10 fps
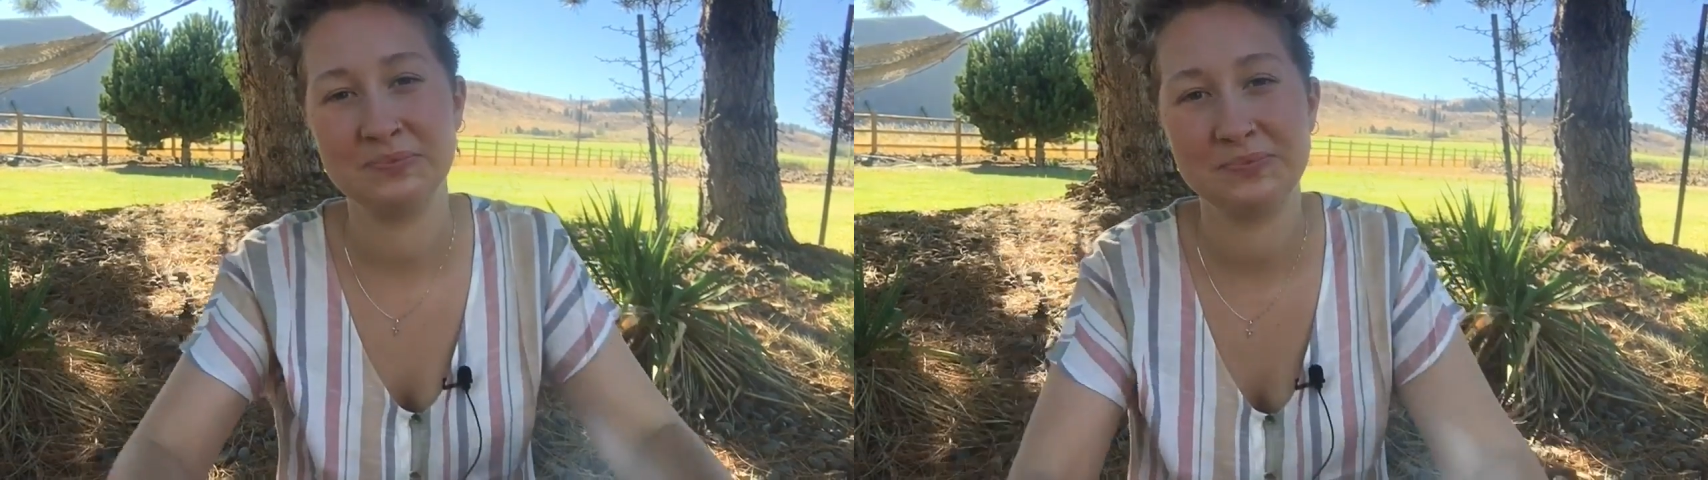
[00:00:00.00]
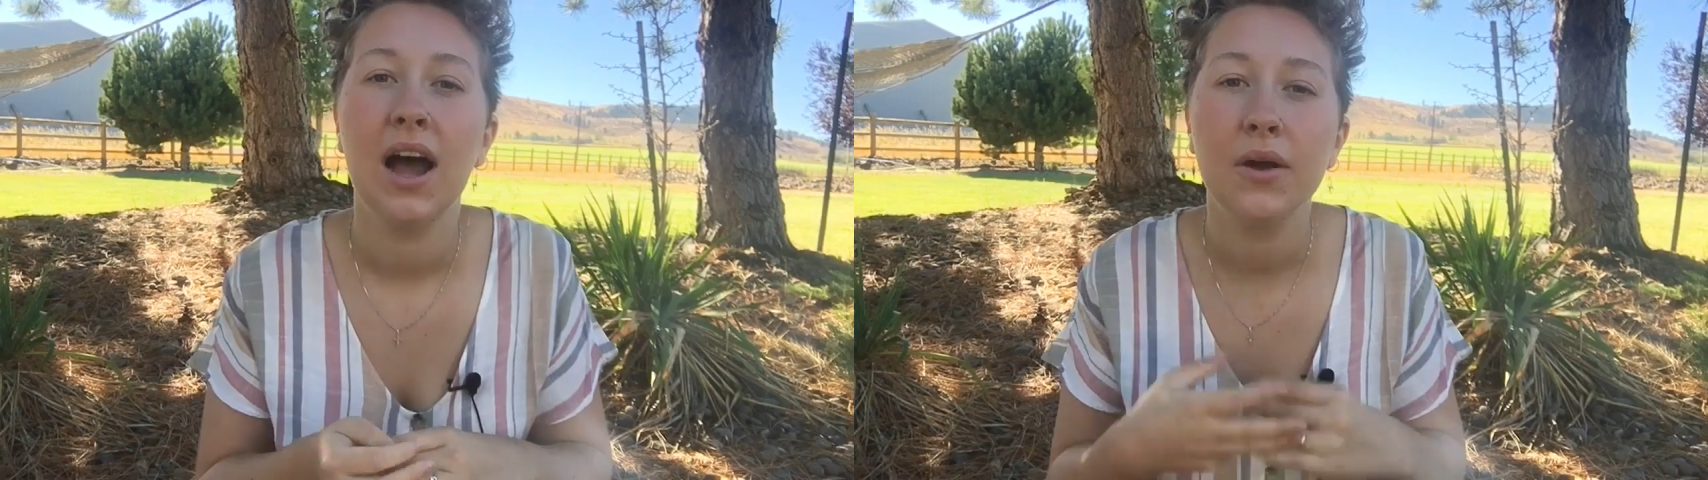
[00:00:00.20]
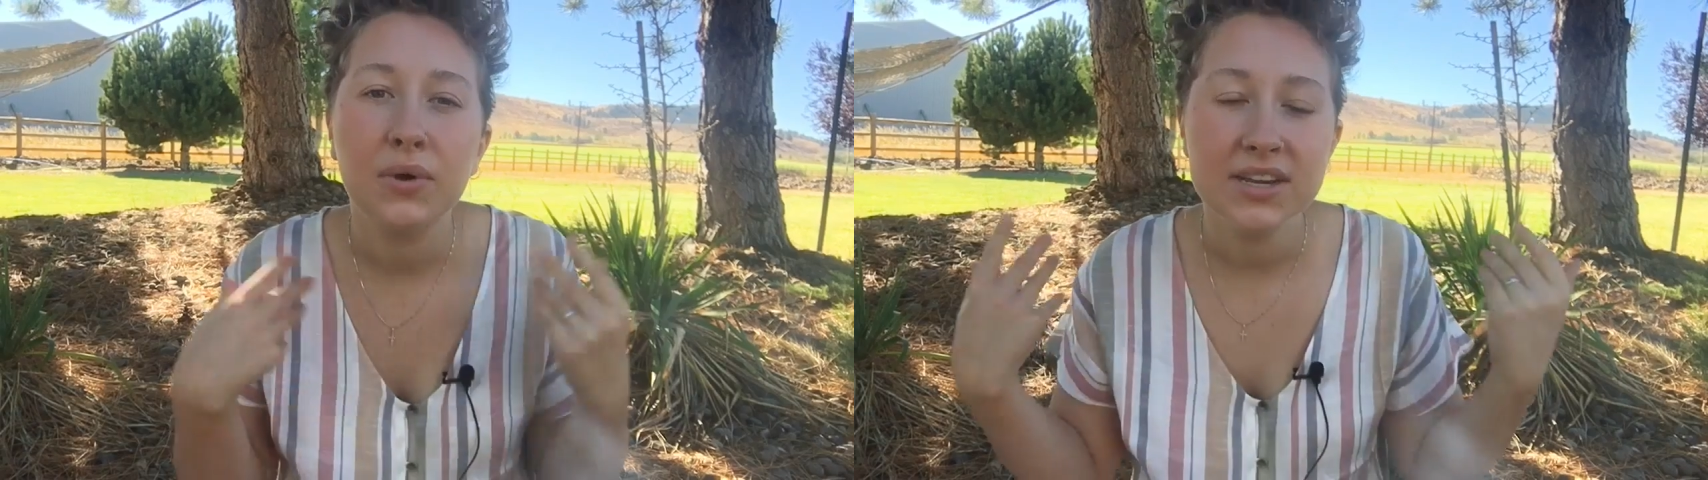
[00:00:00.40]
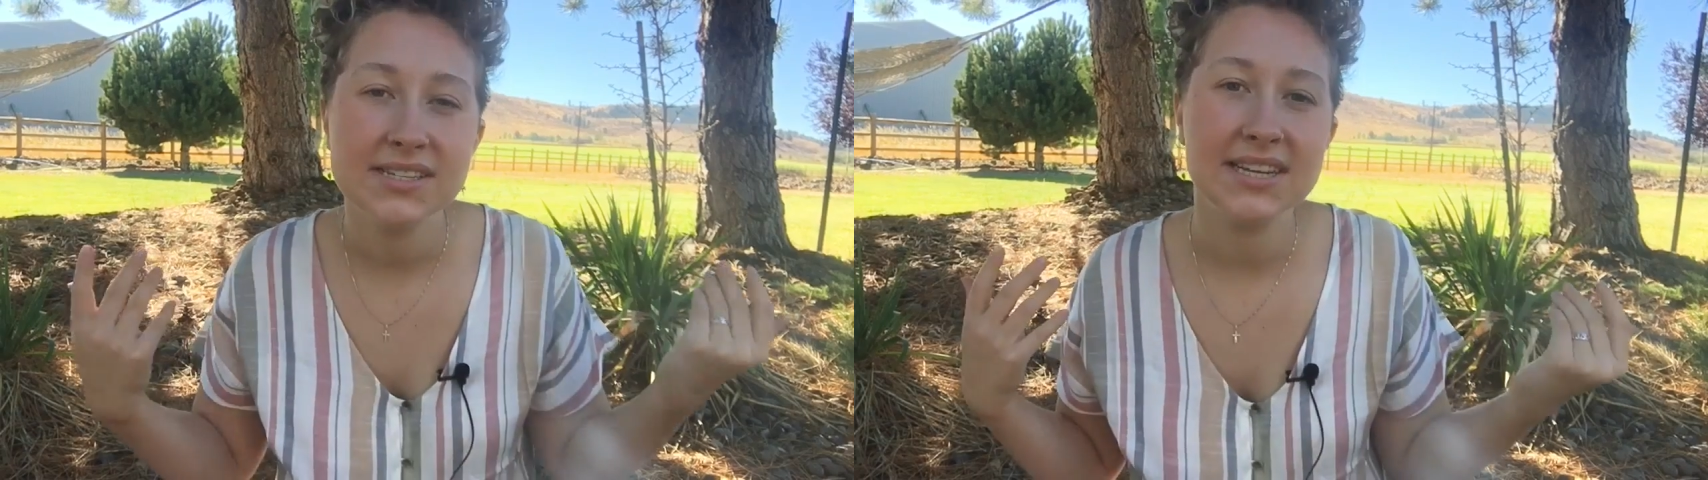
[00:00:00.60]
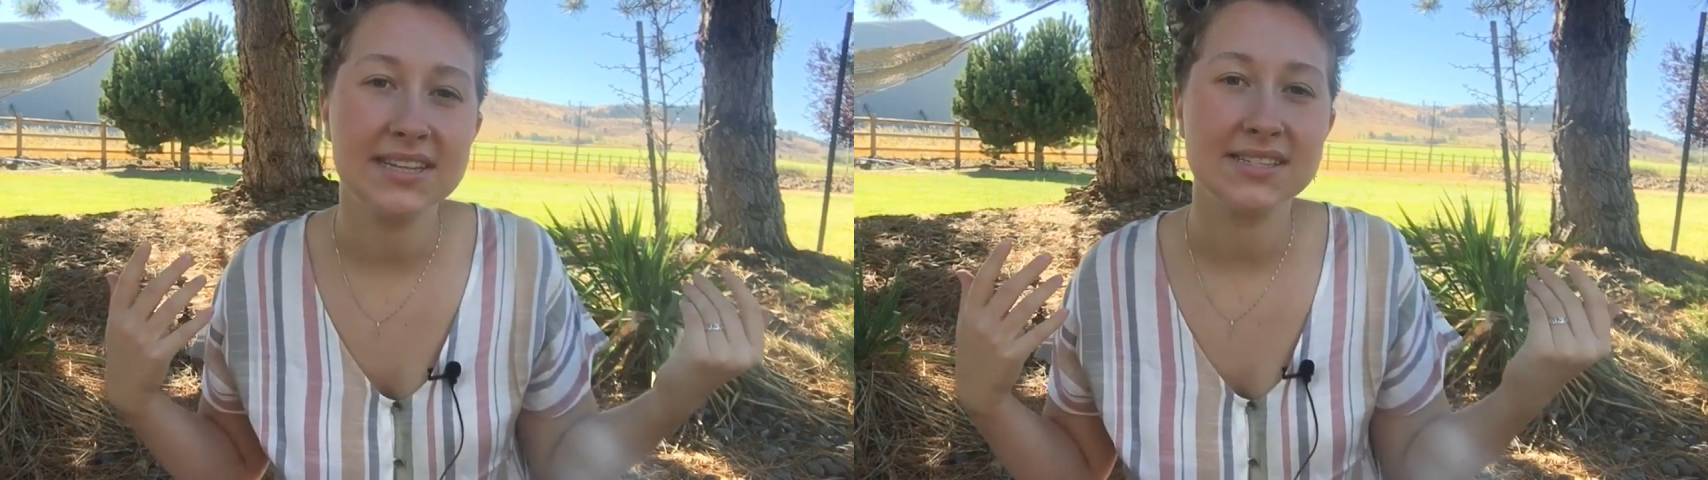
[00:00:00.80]
I wanted to
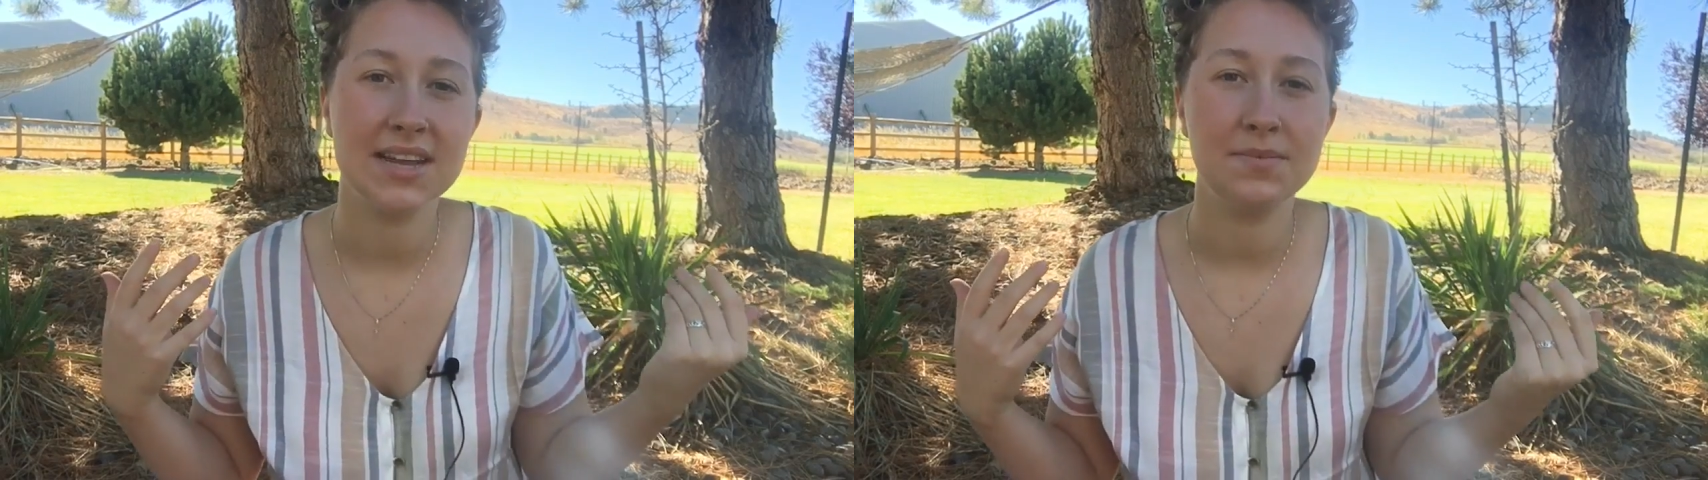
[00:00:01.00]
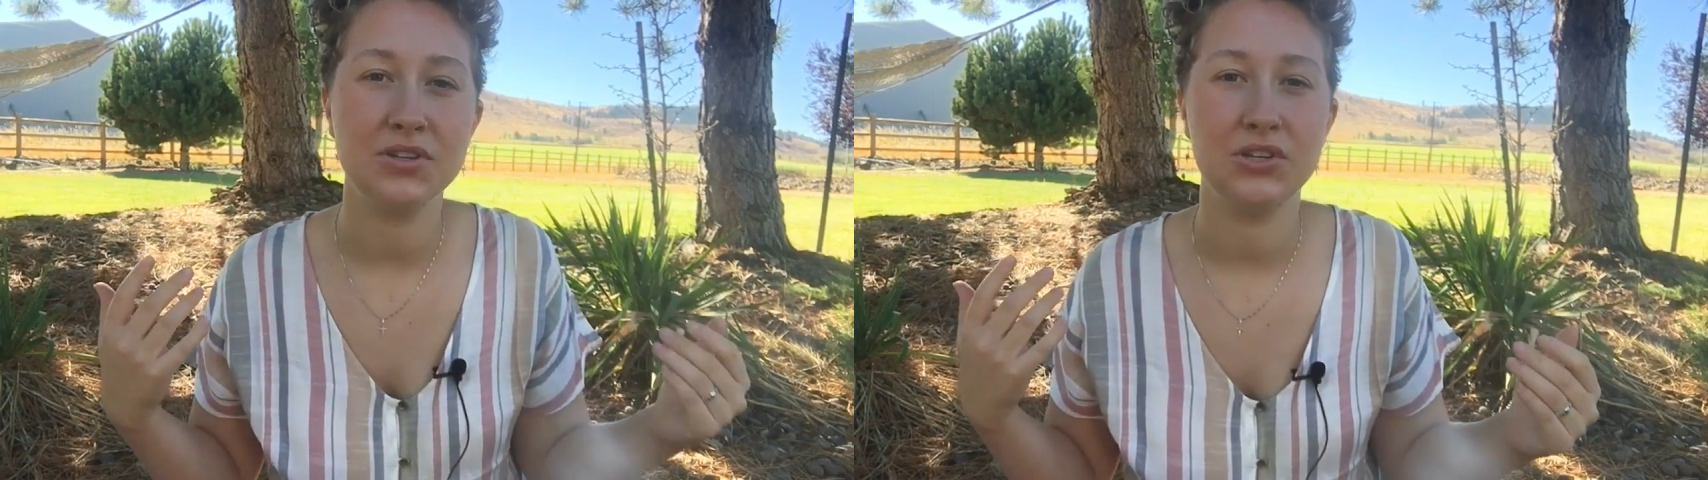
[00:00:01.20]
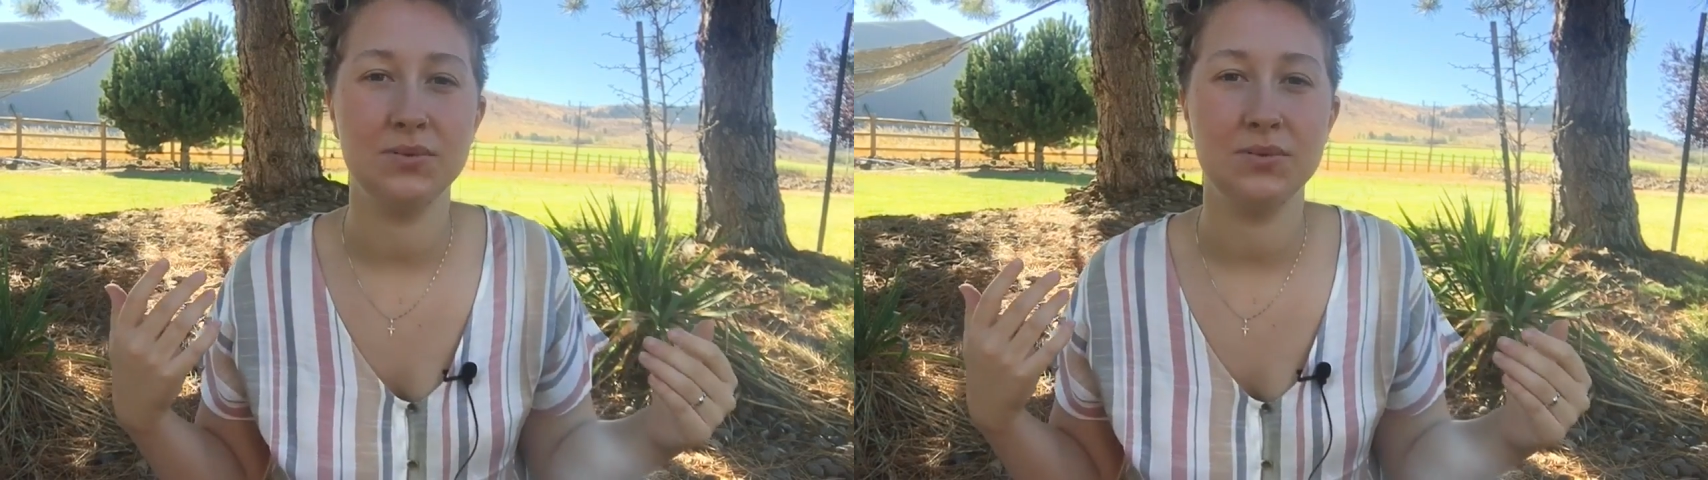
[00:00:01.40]
get this type of shoe